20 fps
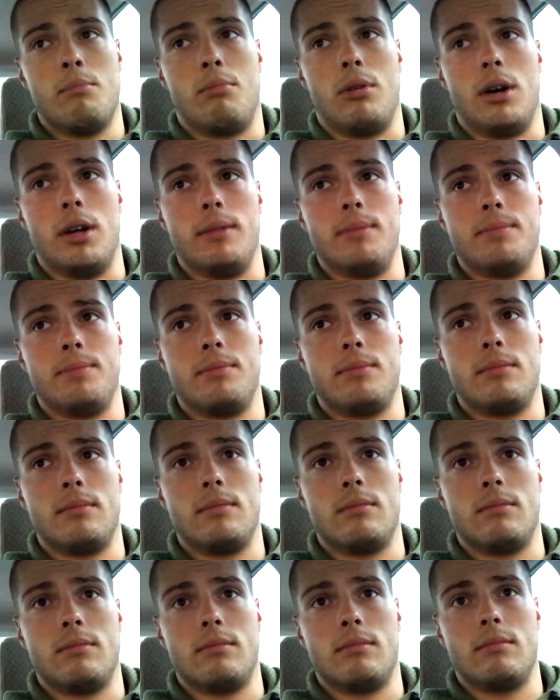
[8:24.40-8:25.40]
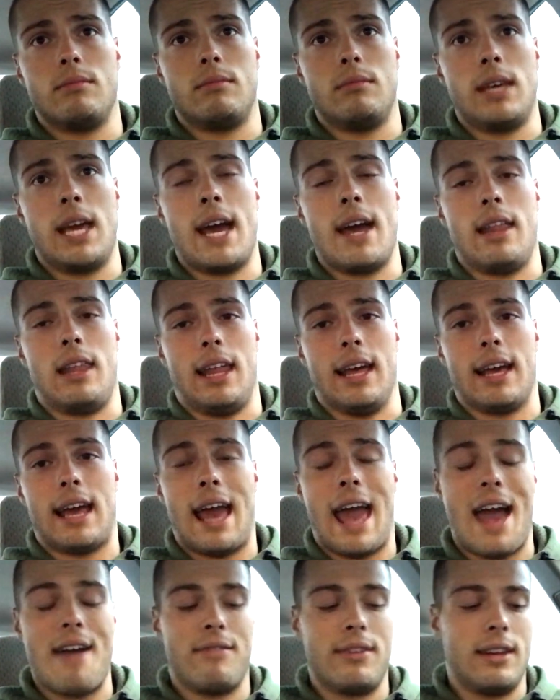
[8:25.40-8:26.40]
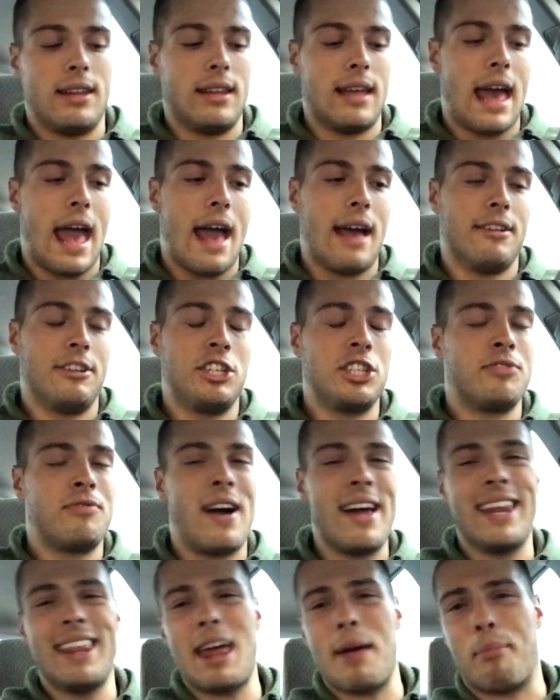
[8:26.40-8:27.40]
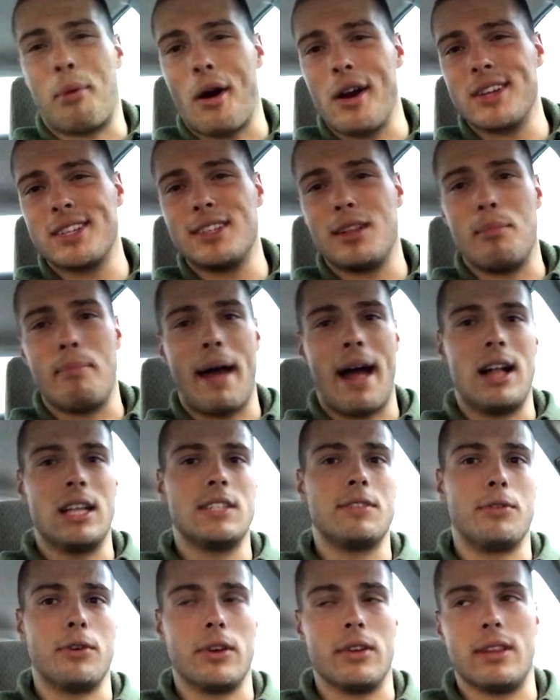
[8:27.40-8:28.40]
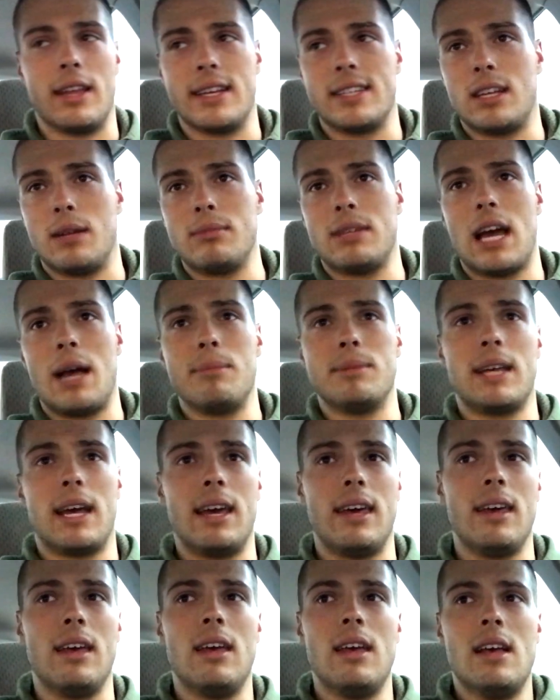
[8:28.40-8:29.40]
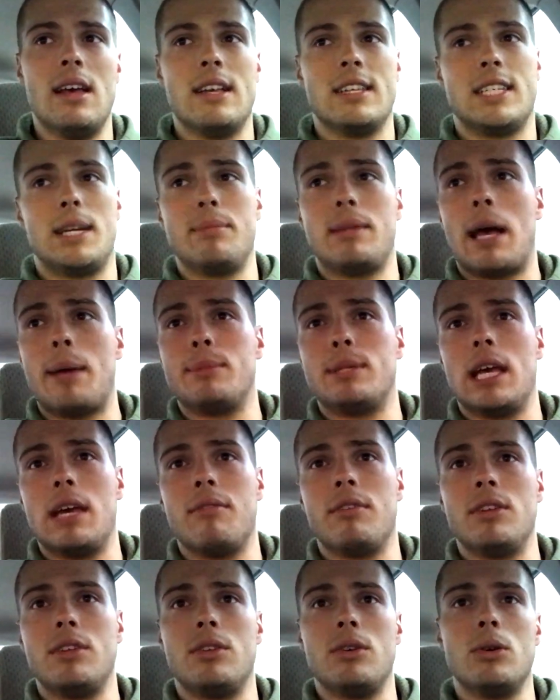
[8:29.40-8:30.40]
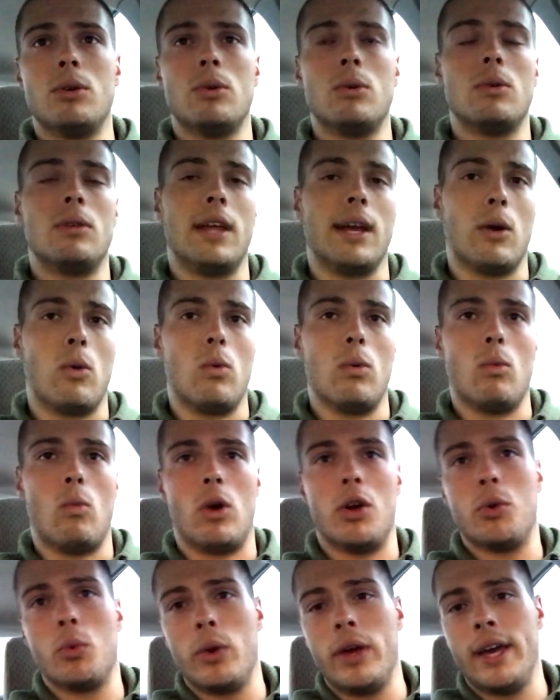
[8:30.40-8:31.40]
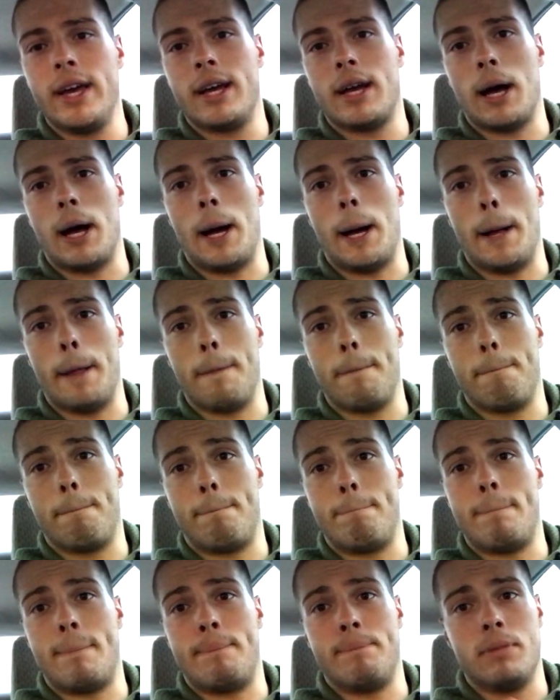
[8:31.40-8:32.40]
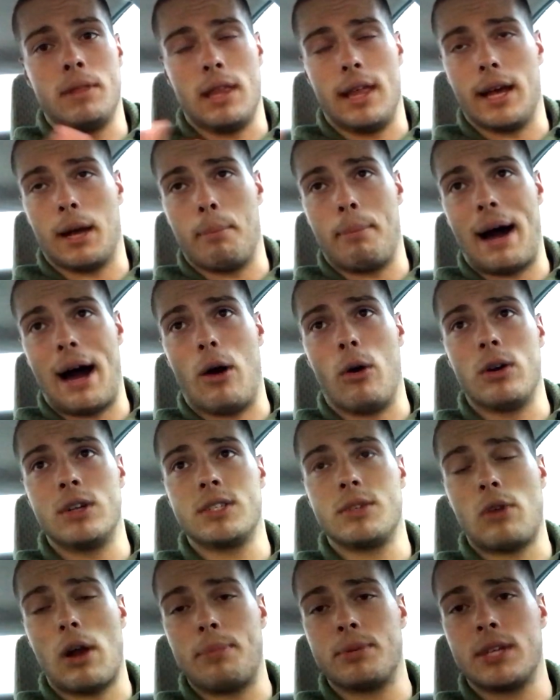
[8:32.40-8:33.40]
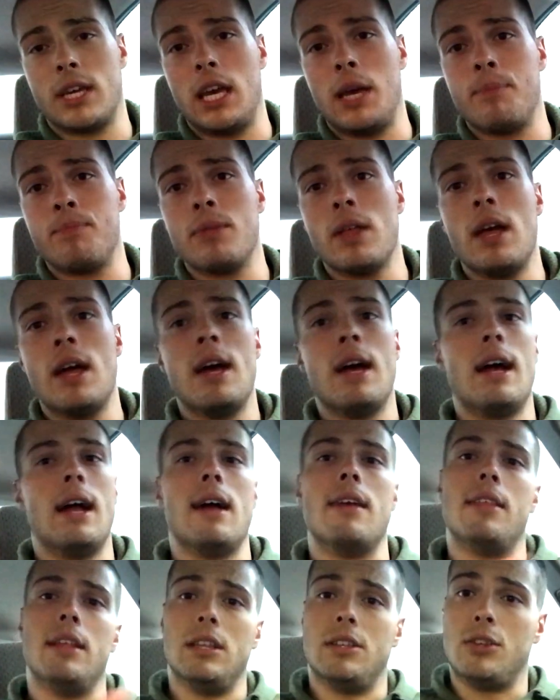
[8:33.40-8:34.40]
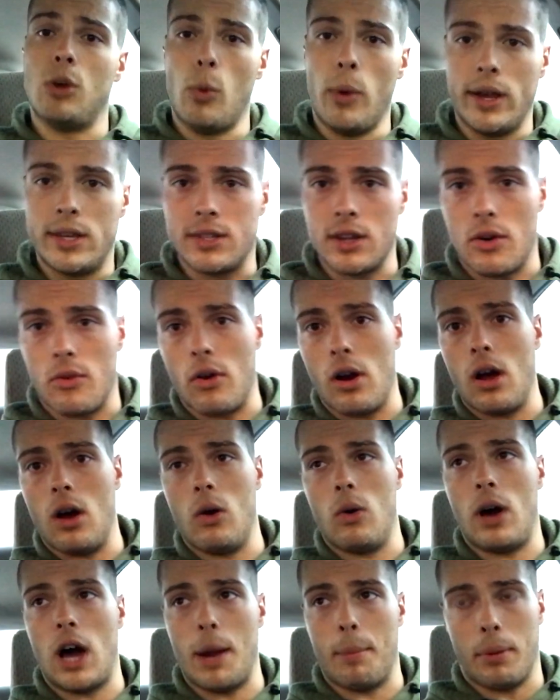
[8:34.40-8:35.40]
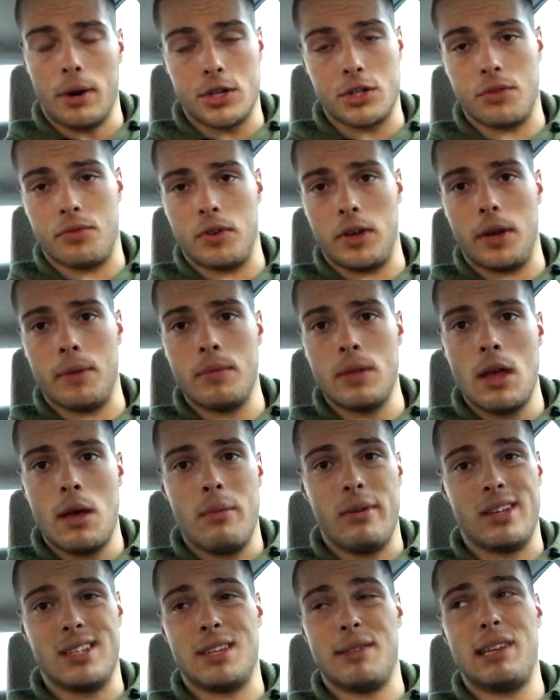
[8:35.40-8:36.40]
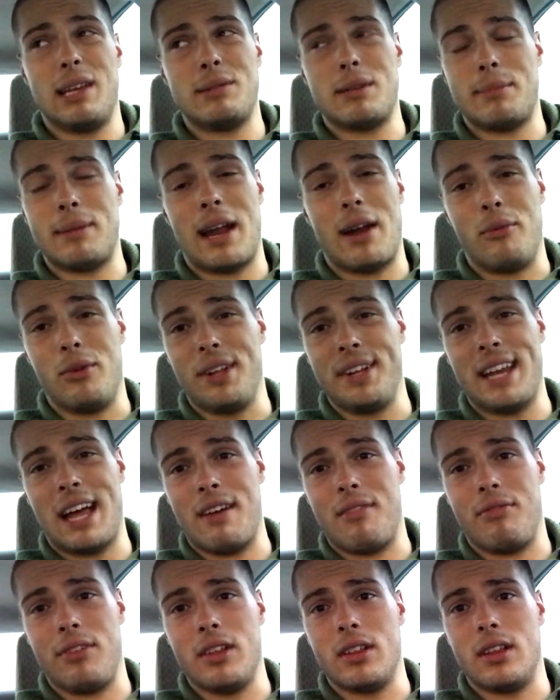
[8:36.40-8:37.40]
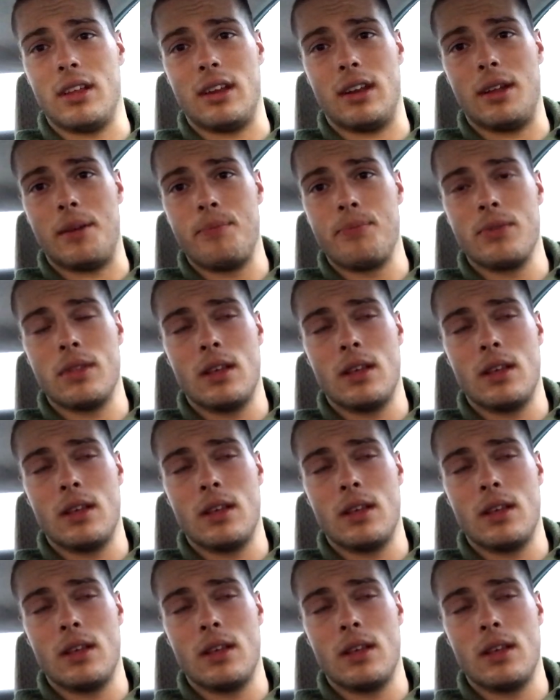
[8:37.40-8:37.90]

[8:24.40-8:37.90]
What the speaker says: But yeah, like just finding that personal balance for you. Like sometimes I even do like 1 week like a power rep scheme, and then 2 weeks in a row hypertrophy, because sometimes I'm really not feeling